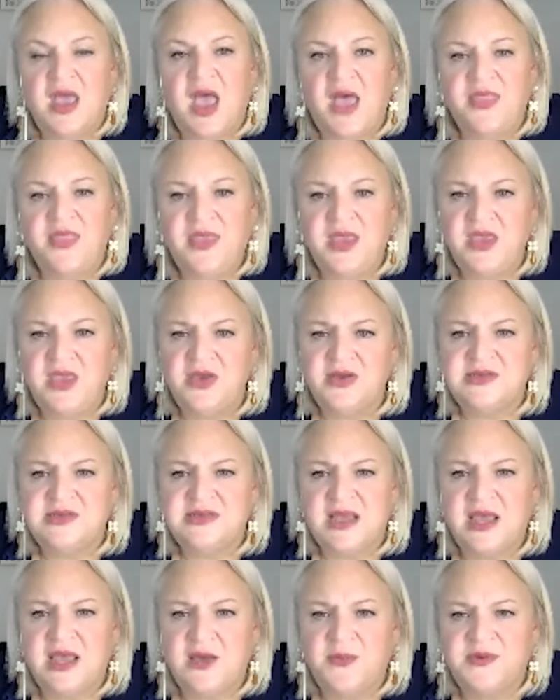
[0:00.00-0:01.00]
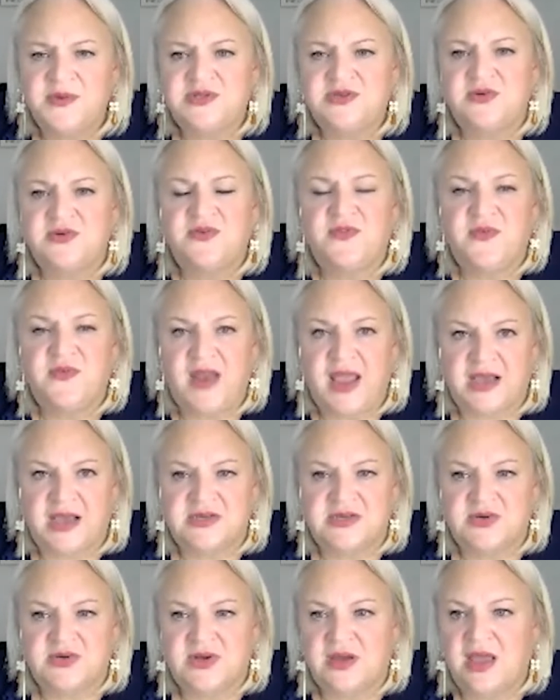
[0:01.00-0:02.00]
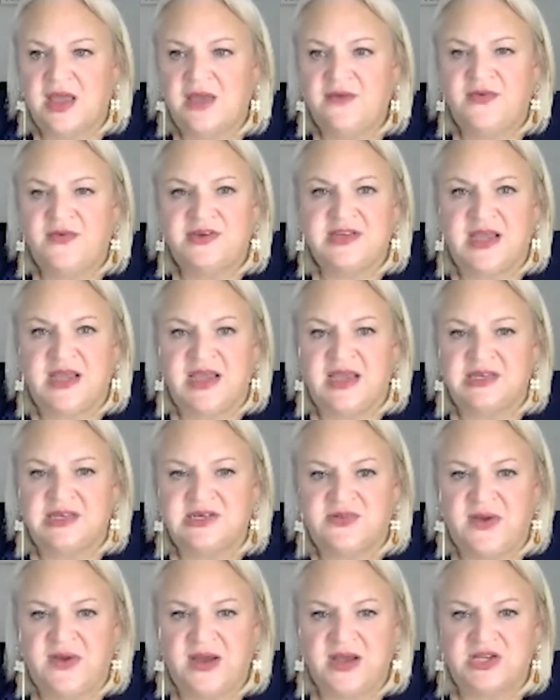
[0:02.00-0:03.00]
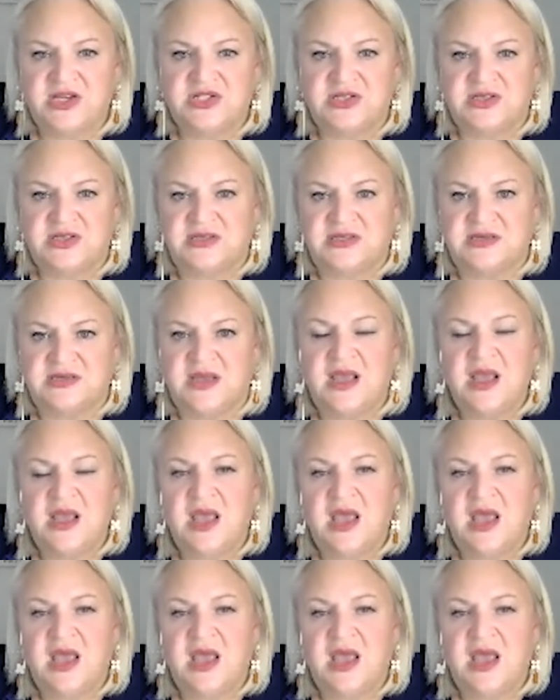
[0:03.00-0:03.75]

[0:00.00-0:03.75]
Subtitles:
And they're used to help us to reflect on our everyday interactions